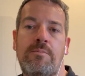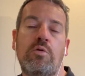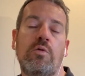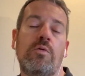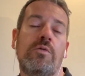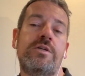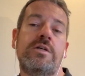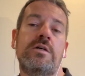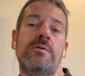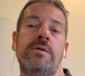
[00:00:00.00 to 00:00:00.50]

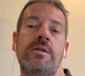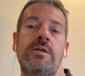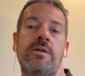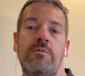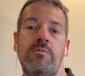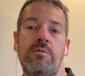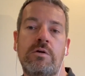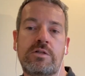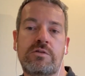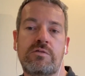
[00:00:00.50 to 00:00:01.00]
Paul Tillman,
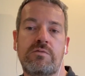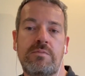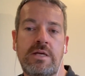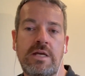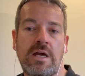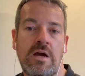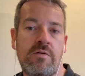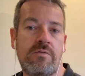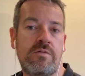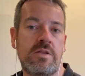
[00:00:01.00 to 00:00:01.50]
who works for
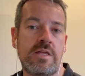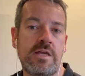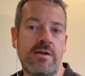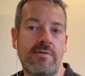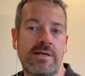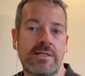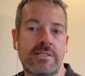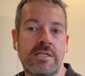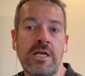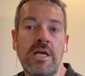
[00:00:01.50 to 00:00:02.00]
me over in the
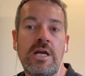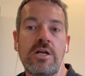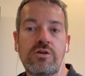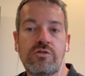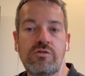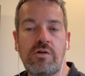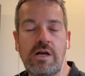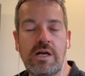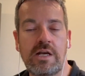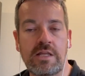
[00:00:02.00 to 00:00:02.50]
US,
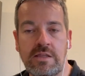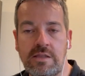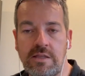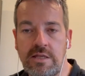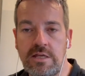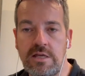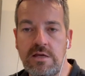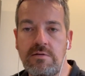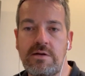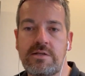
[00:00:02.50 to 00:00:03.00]
trading
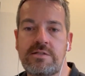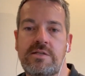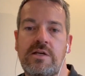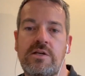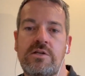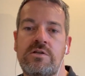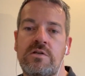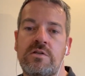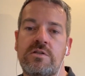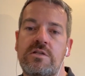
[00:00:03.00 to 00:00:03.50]
the US
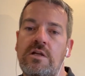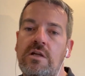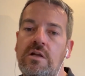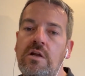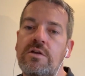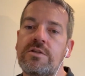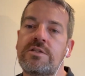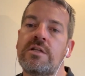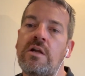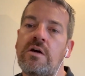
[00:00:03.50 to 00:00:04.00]
session. So
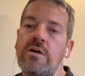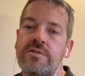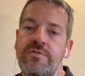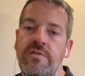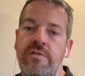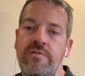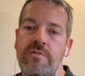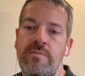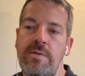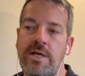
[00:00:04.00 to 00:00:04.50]
lots and lots
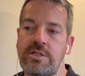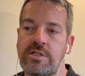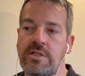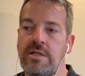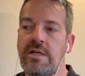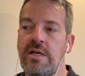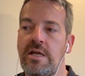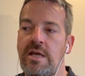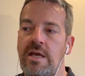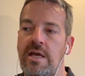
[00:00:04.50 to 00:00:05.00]
of
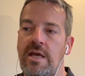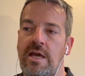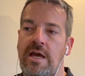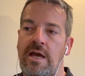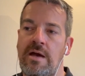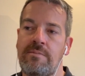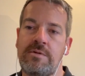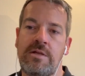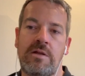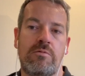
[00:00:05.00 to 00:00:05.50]
information.
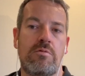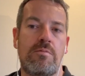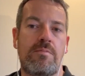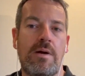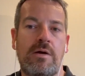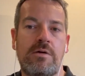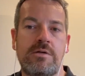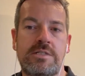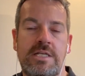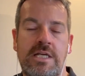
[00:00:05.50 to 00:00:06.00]
You know, we're
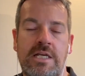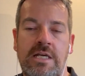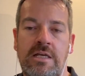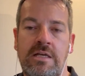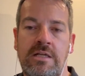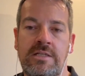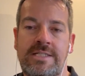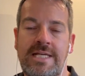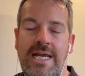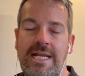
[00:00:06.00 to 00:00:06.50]

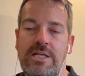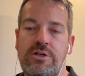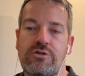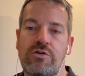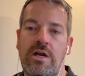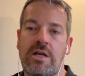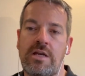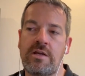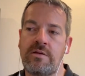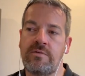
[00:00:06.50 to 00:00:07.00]
posting daily
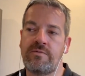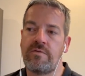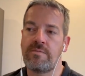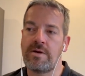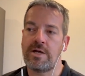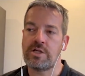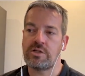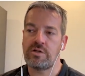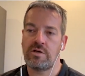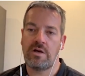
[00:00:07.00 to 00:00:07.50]
trade
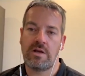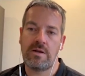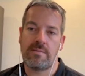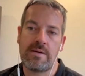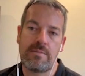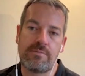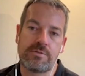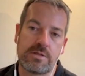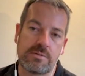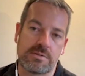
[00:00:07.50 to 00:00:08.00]
information on our
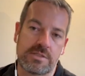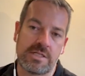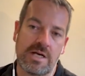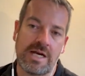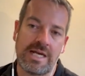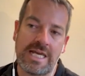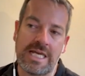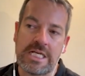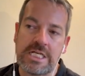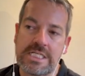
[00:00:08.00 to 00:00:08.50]
membership
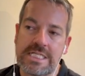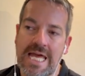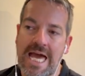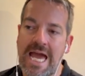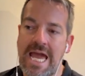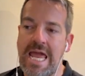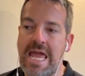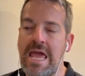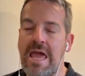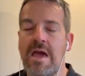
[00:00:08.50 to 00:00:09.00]
site each
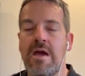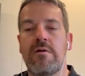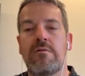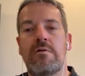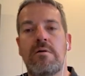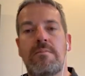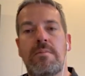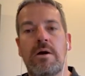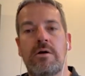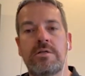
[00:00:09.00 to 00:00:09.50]
day.
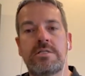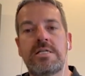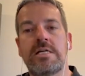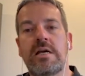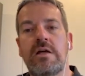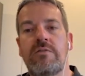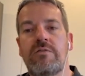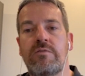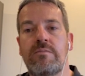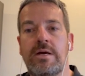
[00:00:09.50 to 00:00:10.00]
We're
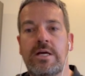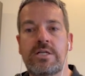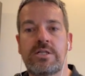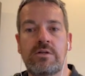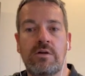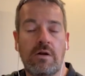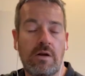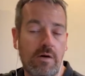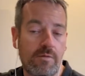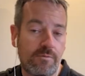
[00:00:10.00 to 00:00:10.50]
posting
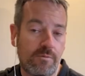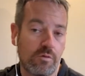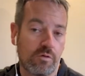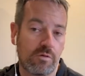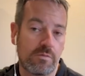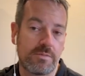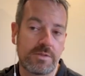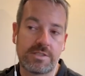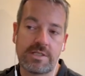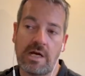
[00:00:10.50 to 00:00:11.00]
information on our
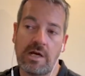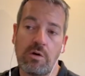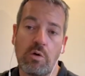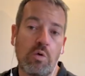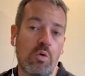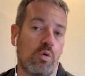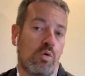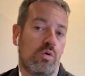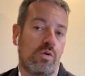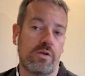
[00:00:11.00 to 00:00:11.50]
forum site
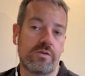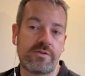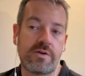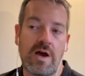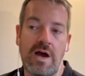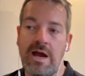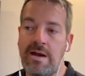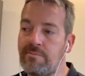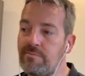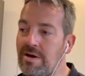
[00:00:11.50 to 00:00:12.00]
all the
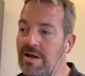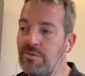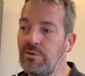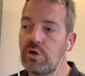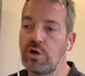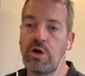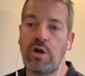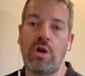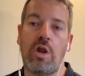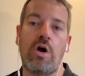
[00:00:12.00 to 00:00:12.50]
time, around
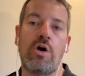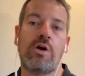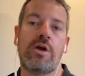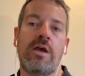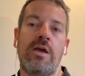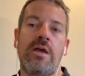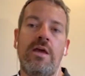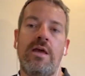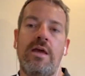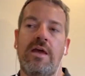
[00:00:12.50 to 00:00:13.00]
the
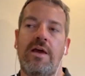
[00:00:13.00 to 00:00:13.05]
clock.